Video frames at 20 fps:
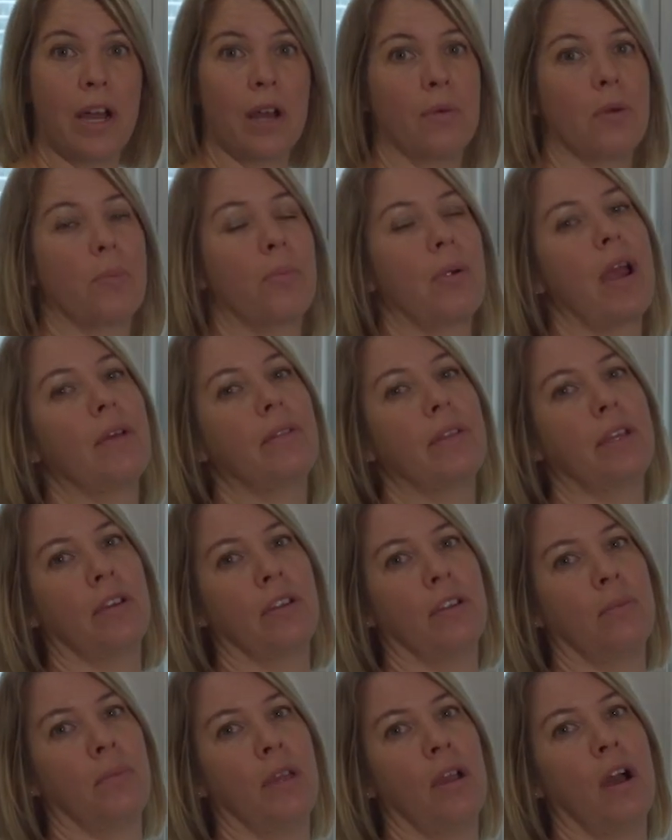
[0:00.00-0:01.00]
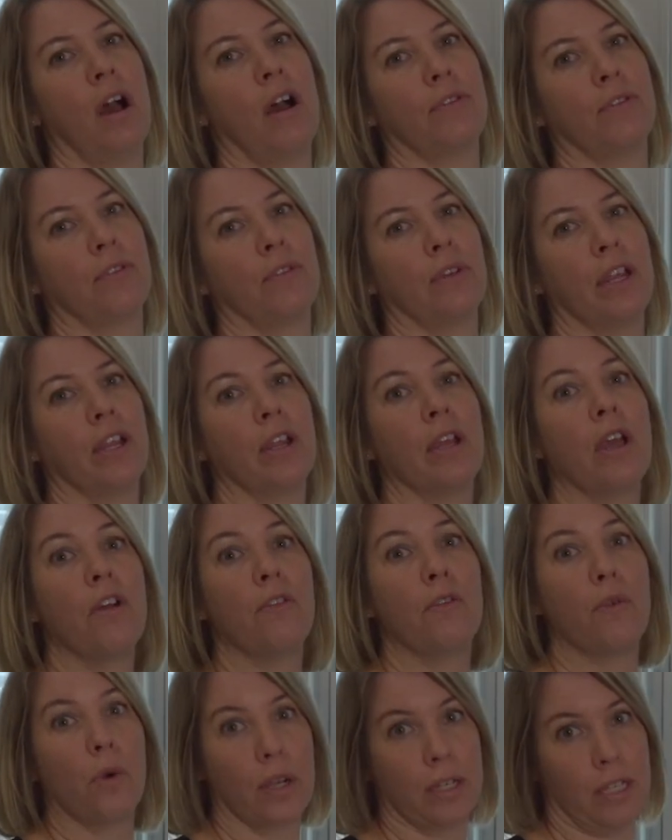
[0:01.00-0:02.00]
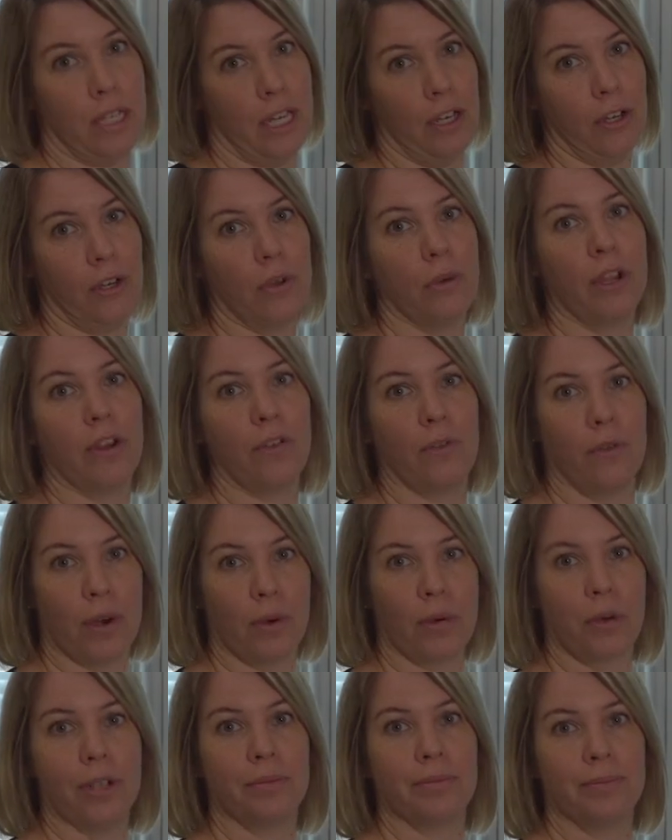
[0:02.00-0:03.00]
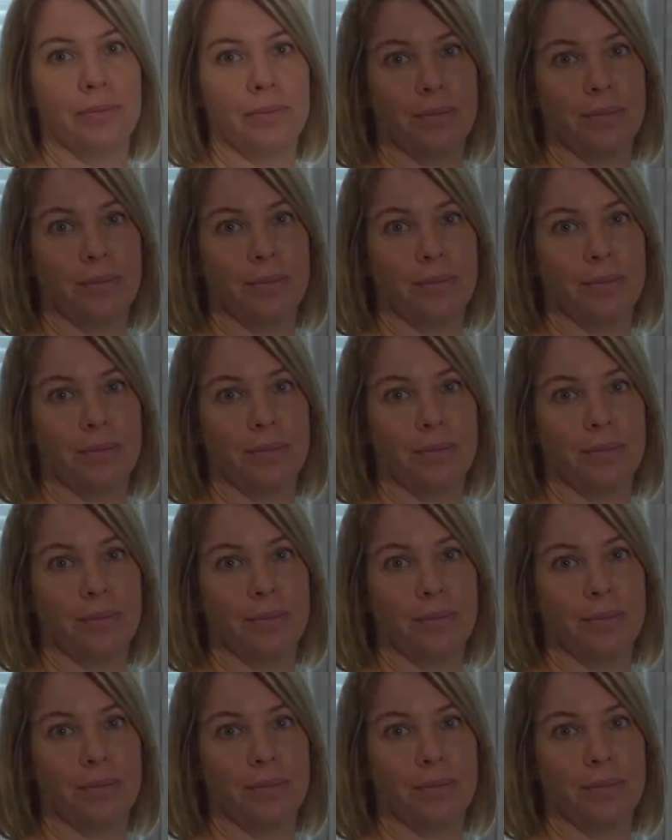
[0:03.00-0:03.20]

and we're probably going to be offering 14 going forward.